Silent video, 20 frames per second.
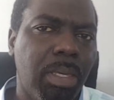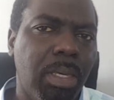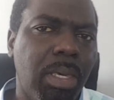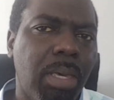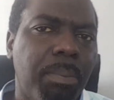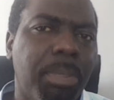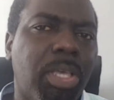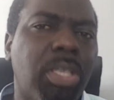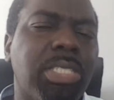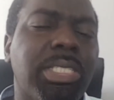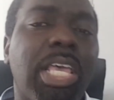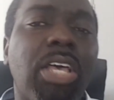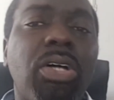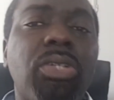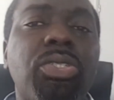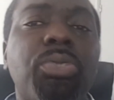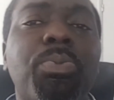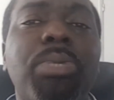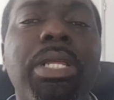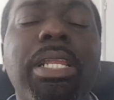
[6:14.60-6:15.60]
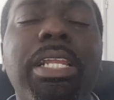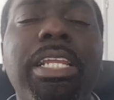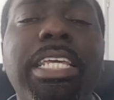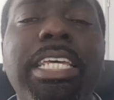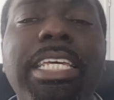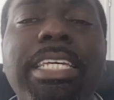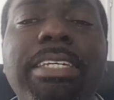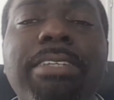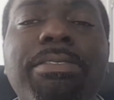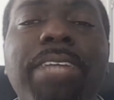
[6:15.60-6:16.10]
because they all
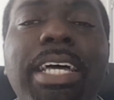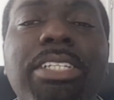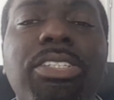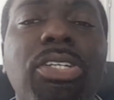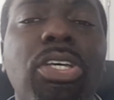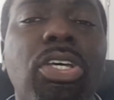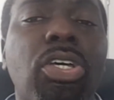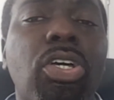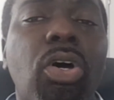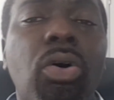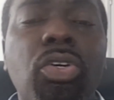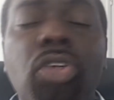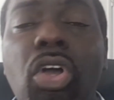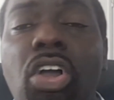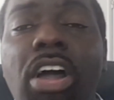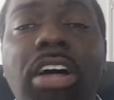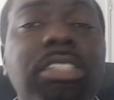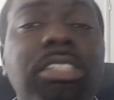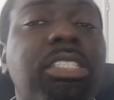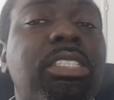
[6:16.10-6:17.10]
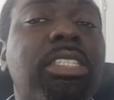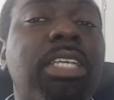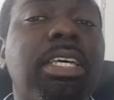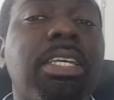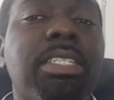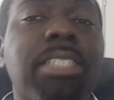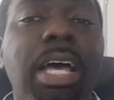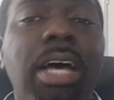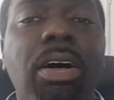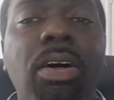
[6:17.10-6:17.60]
believe that your
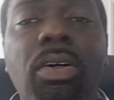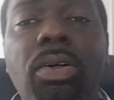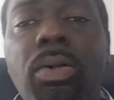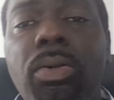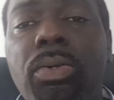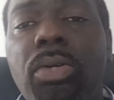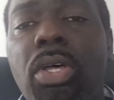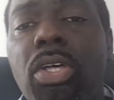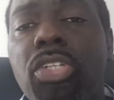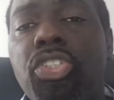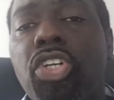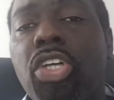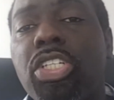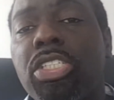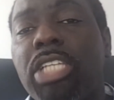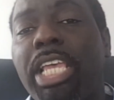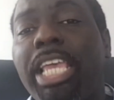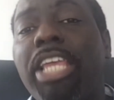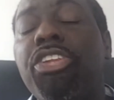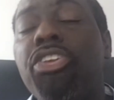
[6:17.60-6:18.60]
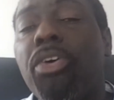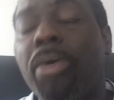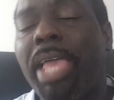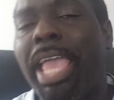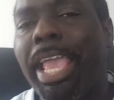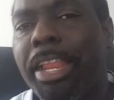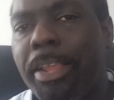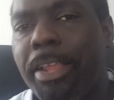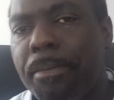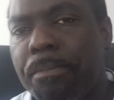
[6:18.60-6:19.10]
concerns are all just in your
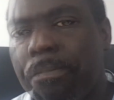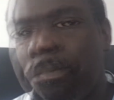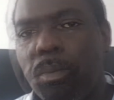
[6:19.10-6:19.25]
head.